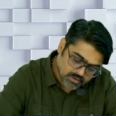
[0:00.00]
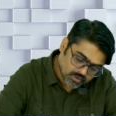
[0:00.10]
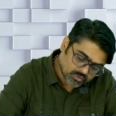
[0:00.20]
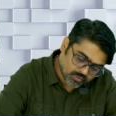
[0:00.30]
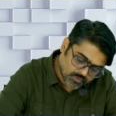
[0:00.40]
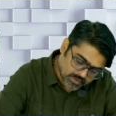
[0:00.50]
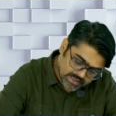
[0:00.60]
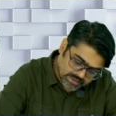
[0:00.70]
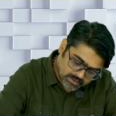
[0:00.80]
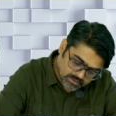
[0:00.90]
So for
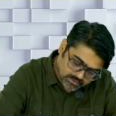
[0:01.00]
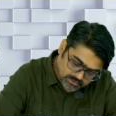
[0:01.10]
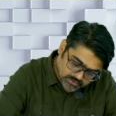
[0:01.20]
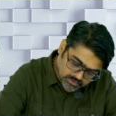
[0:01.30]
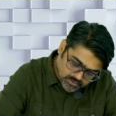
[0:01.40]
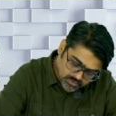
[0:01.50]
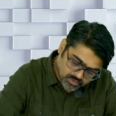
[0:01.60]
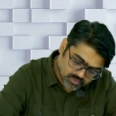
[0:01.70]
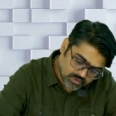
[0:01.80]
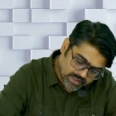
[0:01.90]
that, do you
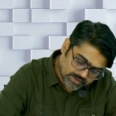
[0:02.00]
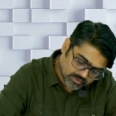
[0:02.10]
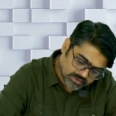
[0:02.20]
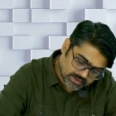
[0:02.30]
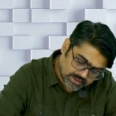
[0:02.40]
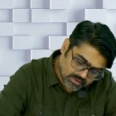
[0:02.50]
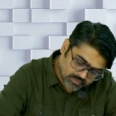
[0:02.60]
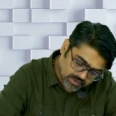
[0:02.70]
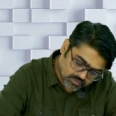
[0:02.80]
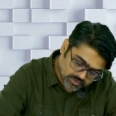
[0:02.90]
know, as on the date of
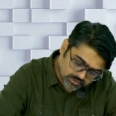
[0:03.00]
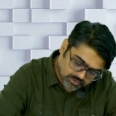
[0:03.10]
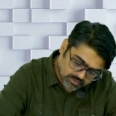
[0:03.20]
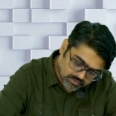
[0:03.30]
conversion,